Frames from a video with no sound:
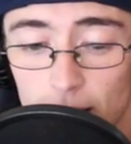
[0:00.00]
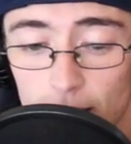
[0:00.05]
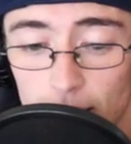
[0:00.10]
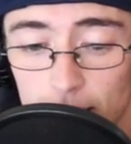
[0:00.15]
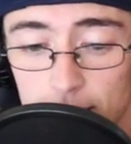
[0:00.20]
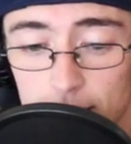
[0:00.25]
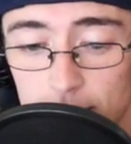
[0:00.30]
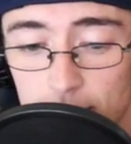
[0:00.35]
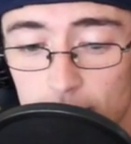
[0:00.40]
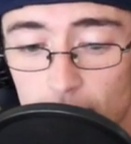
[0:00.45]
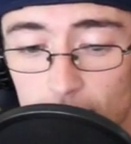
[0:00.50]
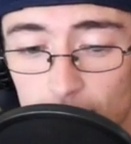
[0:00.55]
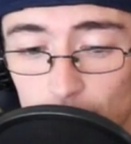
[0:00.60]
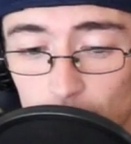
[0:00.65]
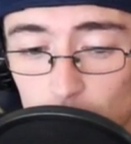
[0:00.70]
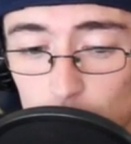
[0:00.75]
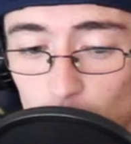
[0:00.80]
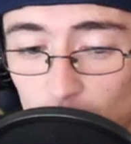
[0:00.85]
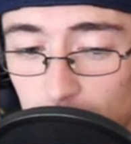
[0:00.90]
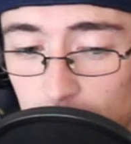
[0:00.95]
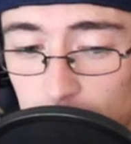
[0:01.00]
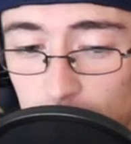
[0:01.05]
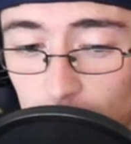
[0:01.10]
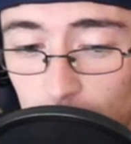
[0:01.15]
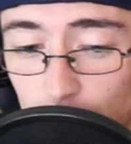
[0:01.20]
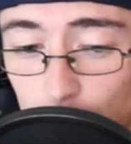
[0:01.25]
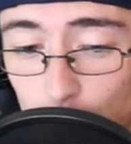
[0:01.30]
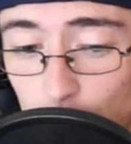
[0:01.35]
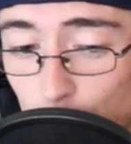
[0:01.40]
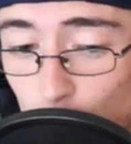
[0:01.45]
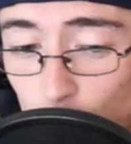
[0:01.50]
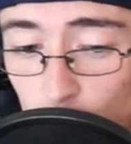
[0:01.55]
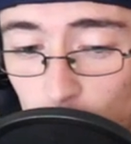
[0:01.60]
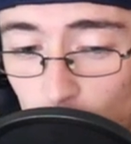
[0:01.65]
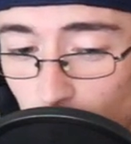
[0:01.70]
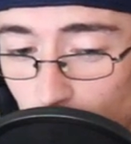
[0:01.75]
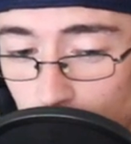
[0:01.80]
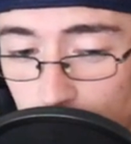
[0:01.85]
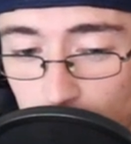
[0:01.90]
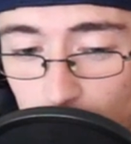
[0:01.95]
I did kind of expect to see a little bit more
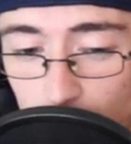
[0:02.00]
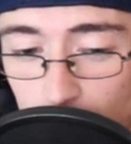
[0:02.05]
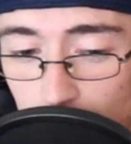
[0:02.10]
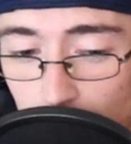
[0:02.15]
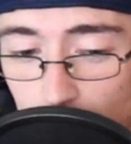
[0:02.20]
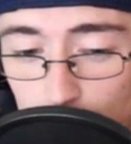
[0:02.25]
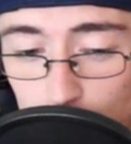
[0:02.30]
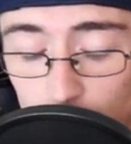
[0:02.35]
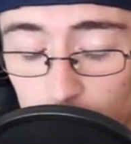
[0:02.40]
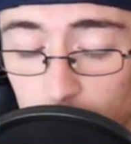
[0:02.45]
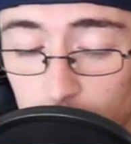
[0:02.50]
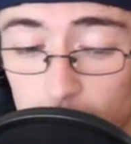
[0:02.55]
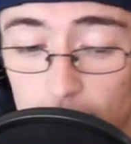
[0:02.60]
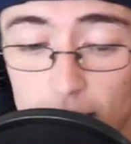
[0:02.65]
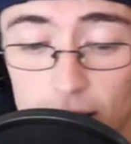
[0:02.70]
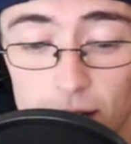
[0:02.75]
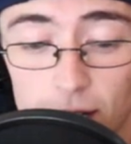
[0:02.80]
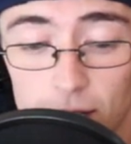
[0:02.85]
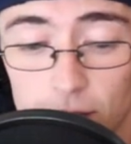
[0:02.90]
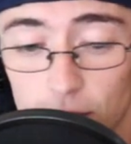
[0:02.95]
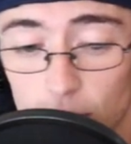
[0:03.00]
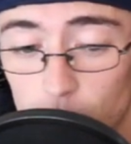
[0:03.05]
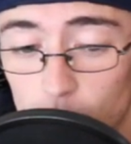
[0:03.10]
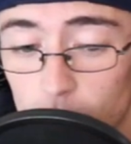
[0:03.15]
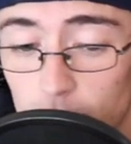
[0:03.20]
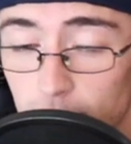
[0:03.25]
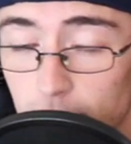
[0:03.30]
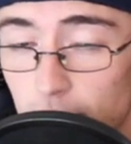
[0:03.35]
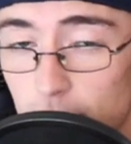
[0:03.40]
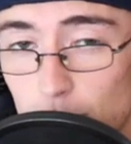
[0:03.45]
yards out of that, but you know what?